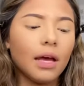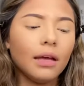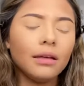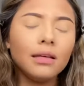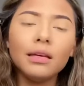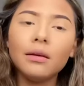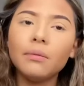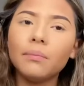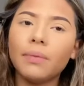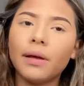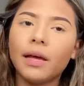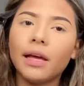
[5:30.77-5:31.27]

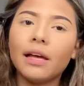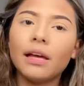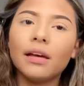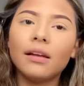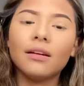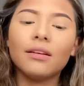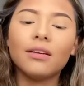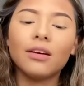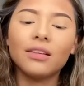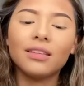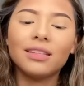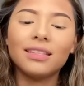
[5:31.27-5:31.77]
hit
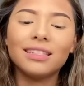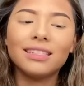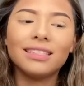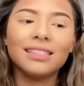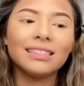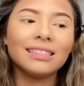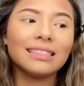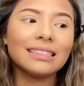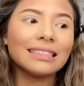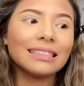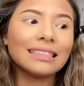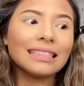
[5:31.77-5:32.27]
pan on
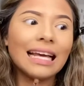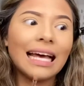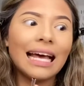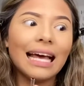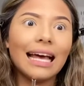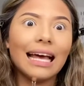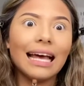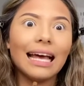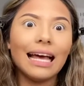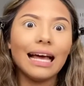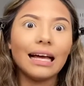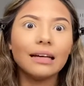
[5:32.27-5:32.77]

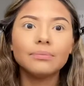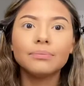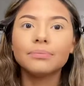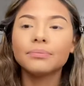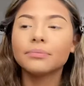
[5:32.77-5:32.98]
this.